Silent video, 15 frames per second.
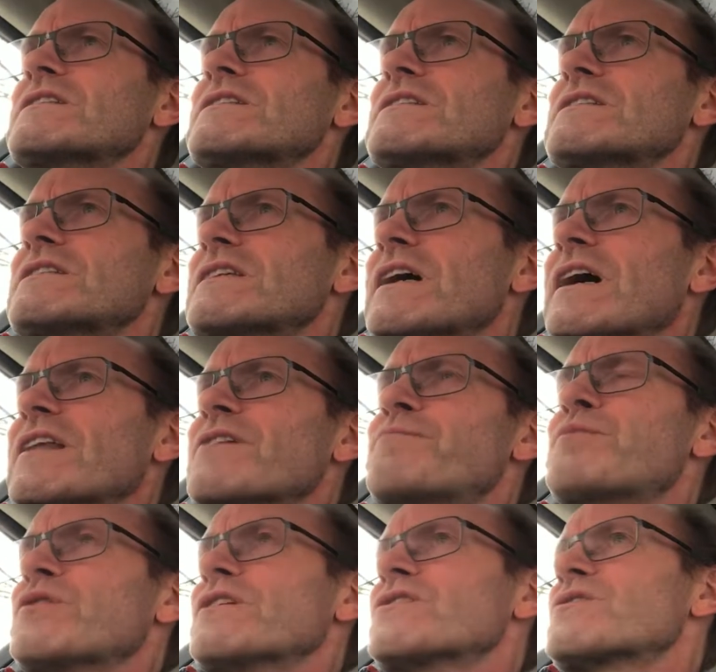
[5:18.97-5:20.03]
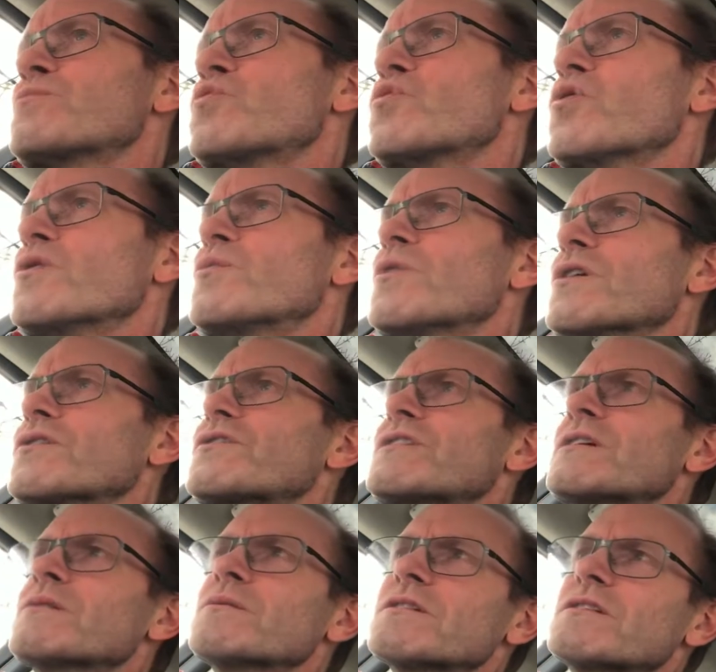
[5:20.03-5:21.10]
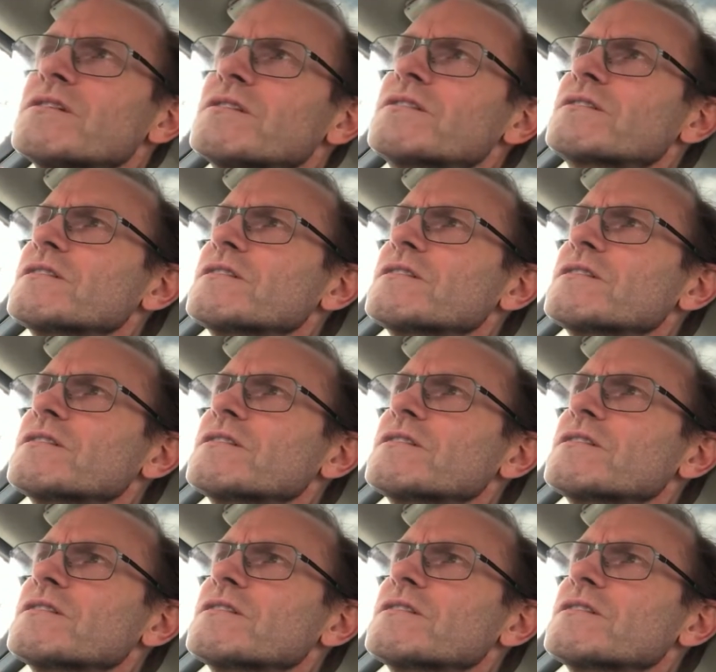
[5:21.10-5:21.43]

Yeah, they've put in some roadworks here, which is